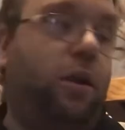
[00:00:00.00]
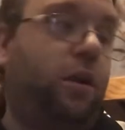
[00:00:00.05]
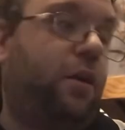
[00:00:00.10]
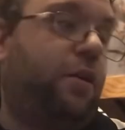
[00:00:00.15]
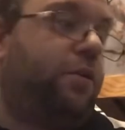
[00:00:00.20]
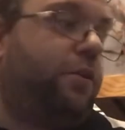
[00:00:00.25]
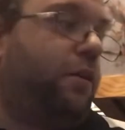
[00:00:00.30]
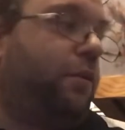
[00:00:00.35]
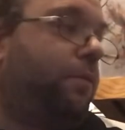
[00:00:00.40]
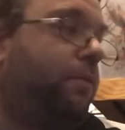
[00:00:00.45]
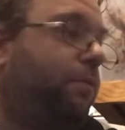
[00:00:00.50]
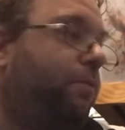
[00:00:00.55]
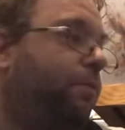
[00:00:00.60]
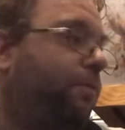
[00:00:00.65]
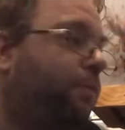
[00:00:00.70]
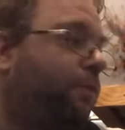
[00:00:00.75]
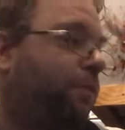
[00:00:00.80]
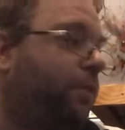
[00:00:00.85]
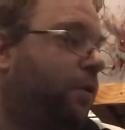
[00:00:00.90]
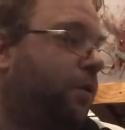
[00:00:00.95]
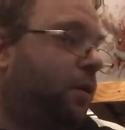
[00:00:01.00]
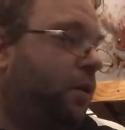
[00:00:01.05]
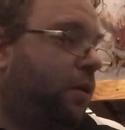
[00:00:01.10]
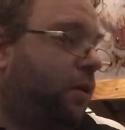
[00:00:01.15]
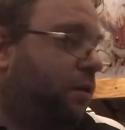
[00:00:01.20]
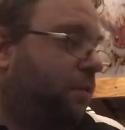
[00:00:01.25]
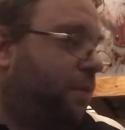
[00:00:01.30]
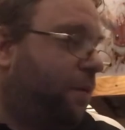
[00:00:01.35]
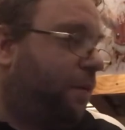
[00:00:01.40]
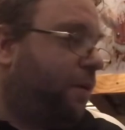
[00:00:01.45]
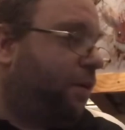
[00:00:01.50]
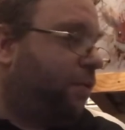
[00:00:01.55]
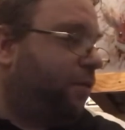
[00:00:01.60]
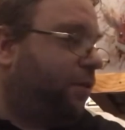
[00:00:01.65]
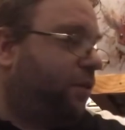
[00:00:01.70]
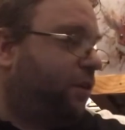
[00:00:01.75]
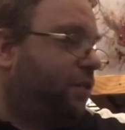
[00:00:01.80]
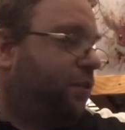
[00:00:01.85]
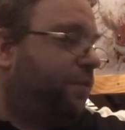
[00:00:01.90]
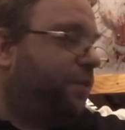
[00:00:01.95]
So, remember how we
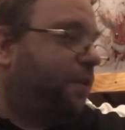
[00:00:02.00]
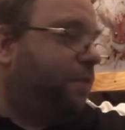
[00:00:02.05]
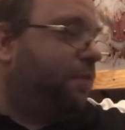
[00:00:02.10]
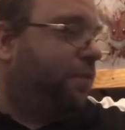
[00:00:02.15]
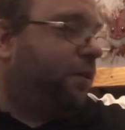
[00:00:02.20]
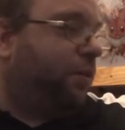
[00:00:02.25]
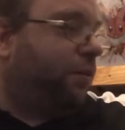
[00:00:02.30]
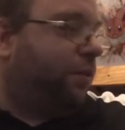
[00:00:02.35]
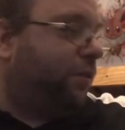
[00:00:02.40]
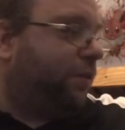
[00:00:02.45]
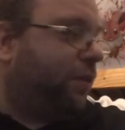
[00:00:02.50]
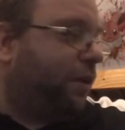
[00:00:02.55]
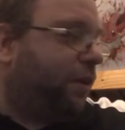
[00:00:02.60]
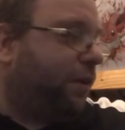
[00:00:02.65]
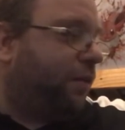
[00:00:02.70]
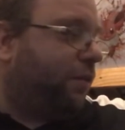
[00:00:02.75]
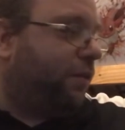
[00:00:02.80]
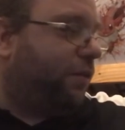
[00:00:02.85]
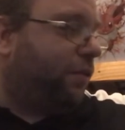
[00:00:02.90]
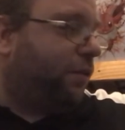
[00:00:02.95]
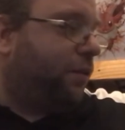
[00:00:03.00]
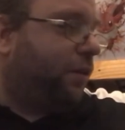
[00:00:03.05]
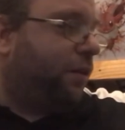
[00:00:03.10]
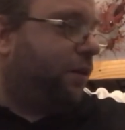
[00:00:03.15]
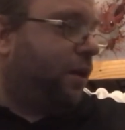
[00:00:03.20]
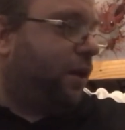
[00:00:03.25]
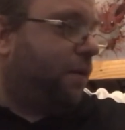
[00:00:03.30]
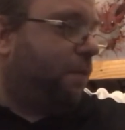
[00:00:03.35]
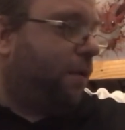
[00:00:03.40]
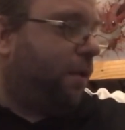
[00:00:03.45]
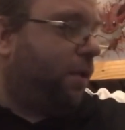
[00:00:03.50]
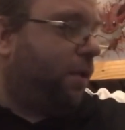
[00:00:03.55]
set up our Mythos deck at the start of the game?